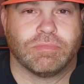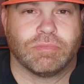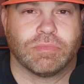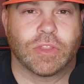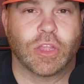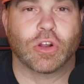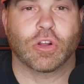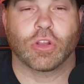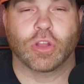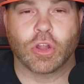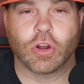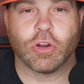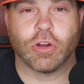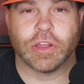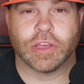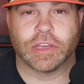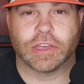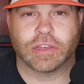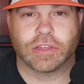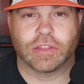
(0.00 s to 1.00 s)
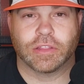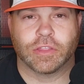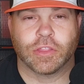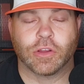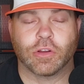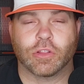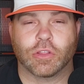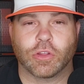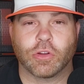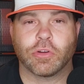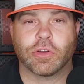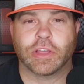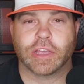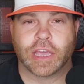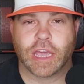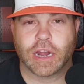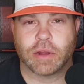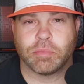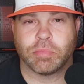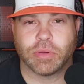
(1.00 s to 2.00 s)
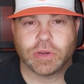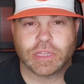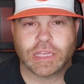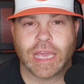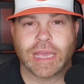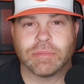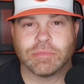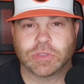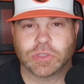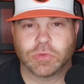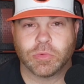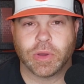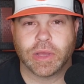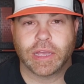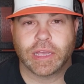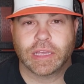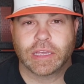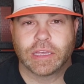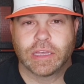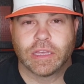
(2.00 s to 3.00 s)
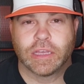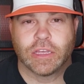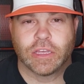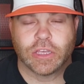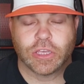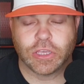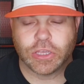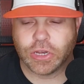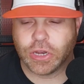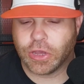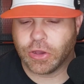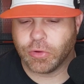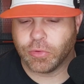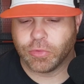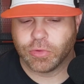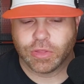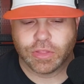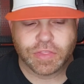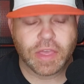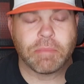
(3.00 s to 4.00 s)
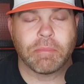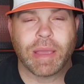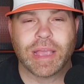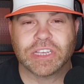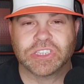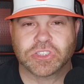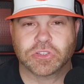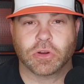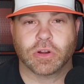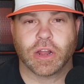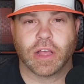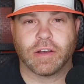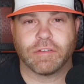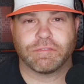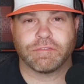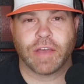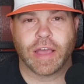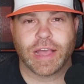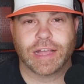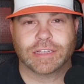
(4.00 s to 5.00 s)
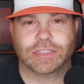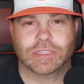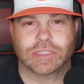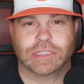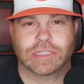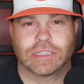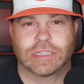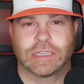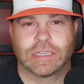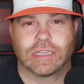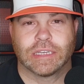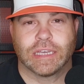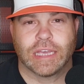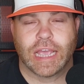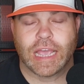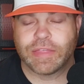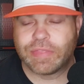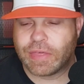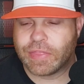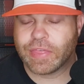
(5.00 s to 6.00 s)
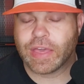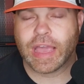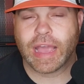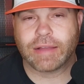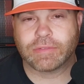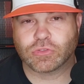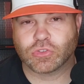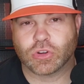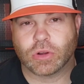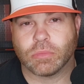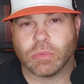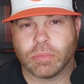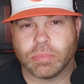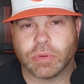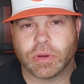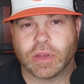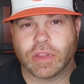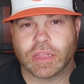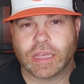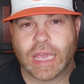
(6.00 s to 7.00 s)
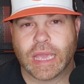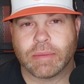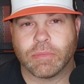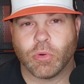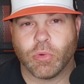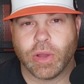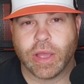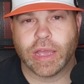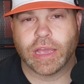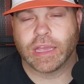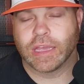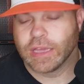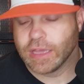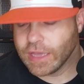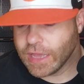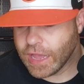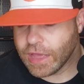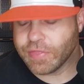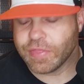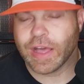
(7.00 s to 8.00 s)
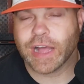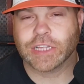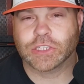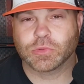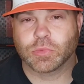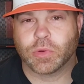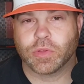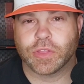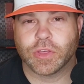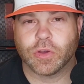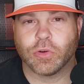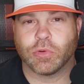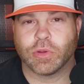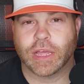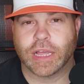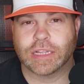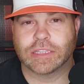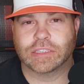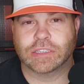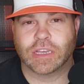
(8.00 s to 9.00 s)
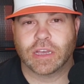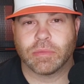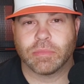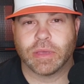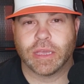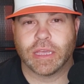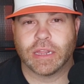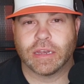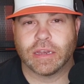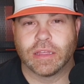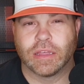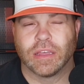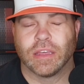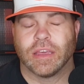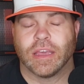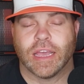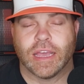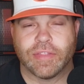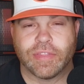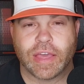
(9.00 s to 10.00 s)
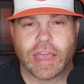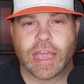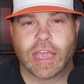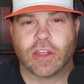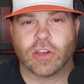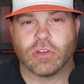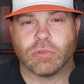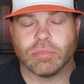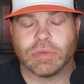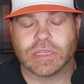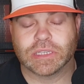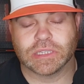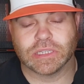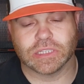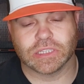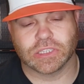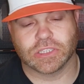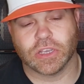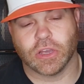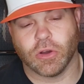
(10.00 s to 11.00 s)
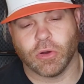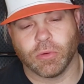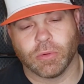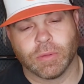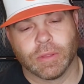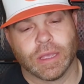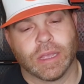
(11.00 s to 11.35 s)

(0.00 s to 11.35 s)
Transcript: they're learning. They're learning how to put games away. They may start out fast, and then they have trouble putting the game away. And that's where the old heads come in and they handle business. So,